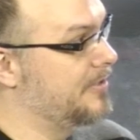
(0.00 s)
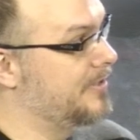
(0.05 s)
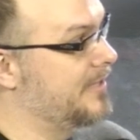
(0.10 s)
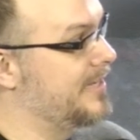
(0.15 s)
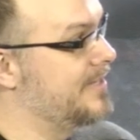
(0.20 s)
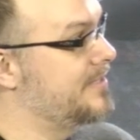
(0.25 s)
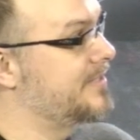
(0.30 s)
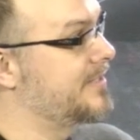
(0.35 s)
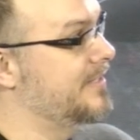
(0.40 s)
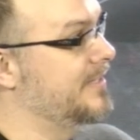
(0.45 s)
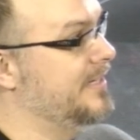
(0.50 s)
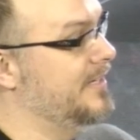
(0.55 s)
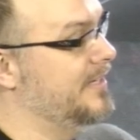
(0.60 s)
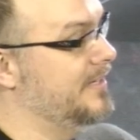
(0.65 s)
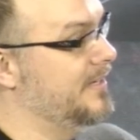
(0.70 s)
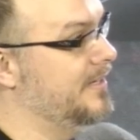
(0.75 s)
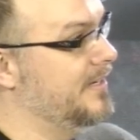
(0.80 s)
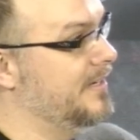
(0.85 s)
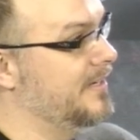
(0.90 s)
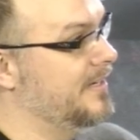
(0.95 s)

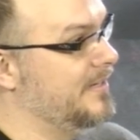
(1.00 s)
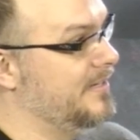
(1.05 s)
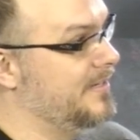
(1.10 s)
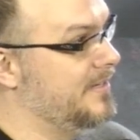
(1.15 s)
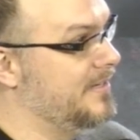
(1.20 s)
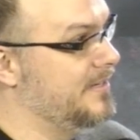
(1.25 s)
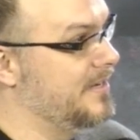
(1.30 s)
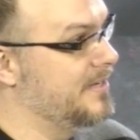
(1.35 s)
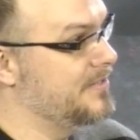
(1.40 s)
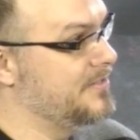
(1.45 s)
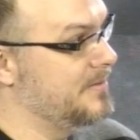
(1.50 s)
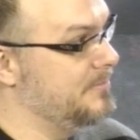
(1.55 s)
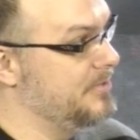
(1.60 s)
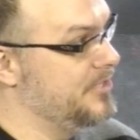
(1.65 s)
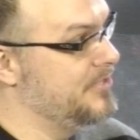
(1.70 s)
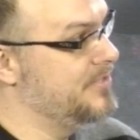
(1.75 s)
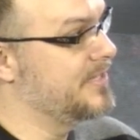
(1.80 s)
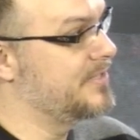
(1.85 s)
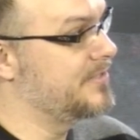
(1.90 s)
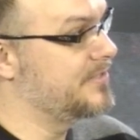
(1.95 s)
Leslie does a
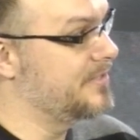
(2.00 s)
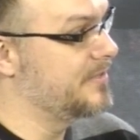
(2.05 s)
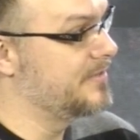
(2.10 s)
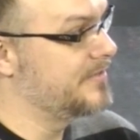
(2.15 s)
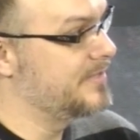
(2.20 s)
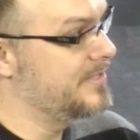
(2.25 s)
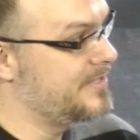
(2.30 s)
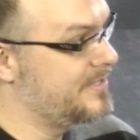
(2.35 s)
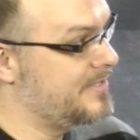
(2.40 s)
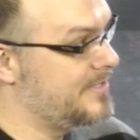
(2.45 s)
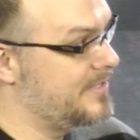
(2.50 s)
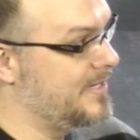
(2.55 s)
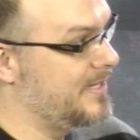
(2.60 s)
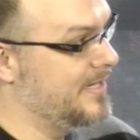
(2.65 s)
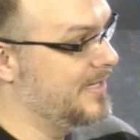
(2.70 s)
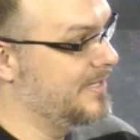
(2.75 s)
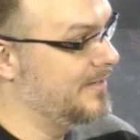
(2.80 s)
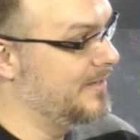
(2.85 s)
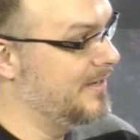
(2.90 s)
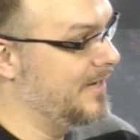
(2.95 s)
music service
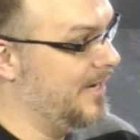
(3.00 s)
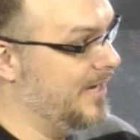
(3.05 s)
at